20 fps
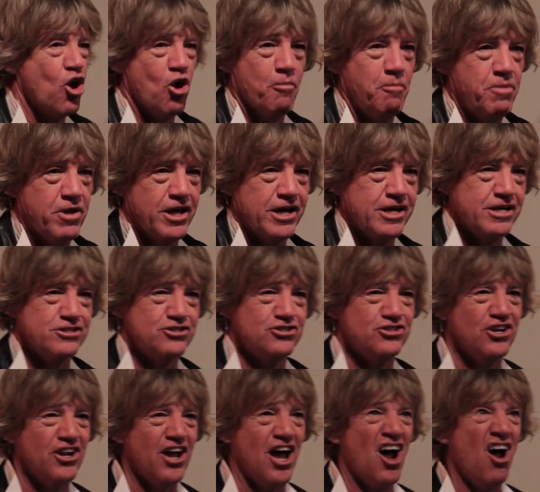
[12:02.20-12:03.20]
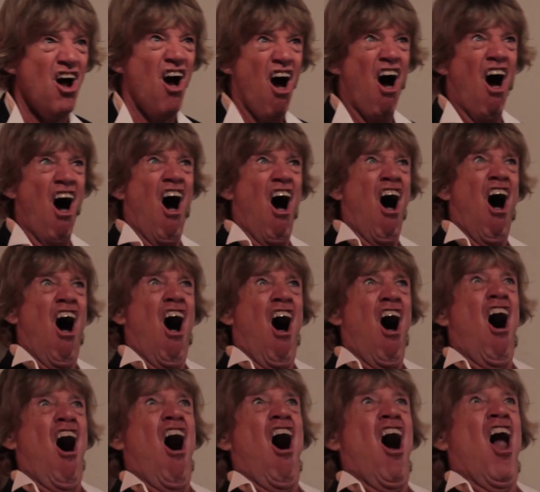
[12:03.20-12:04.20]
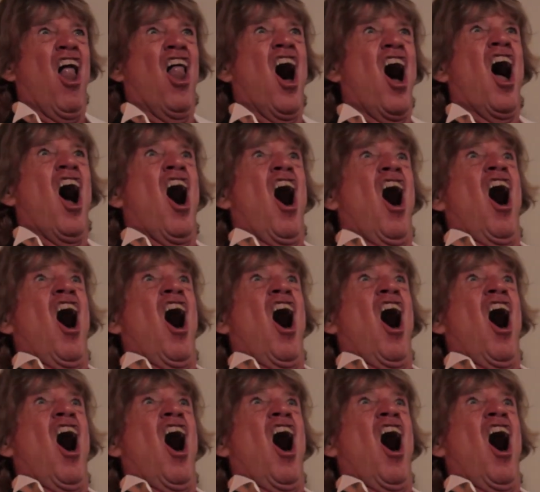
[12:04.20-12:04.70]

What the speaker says: not pleased. You know?